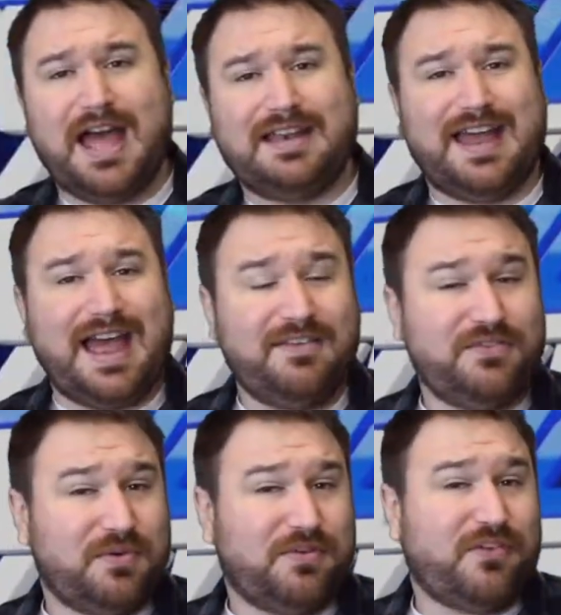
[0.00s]
And if
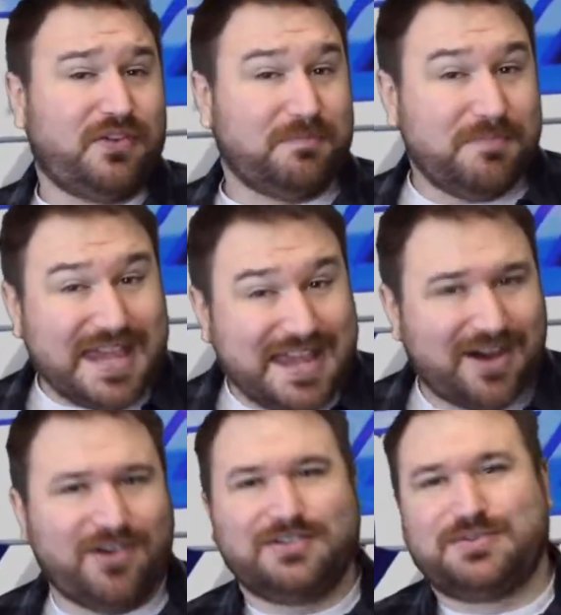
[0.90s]
you want to follow me
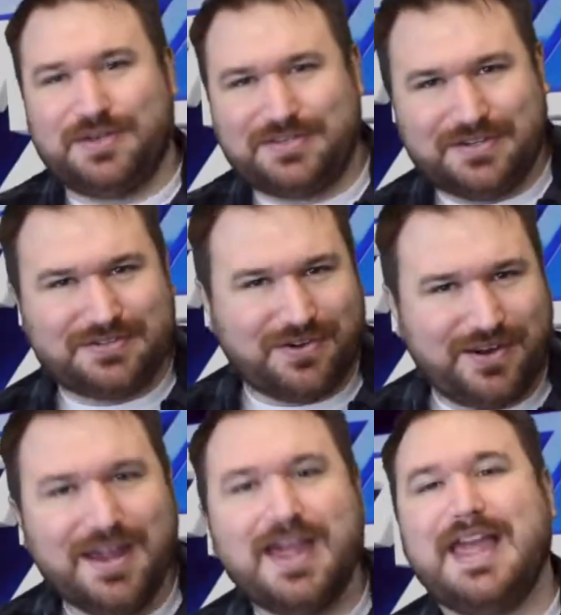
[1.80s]
on Twitter,
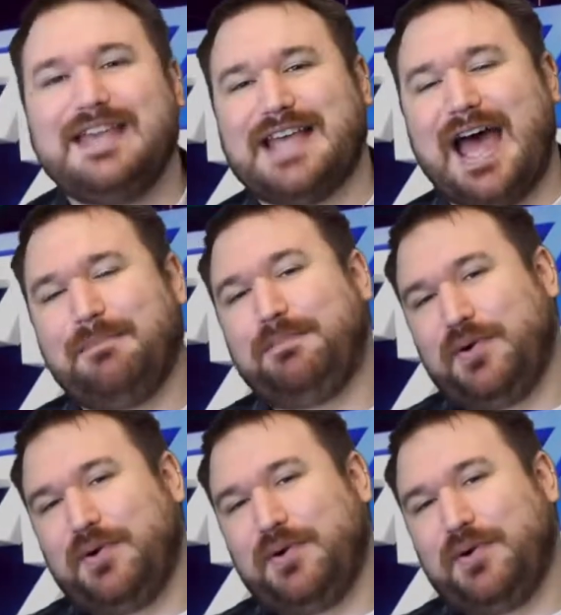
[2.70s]
it's at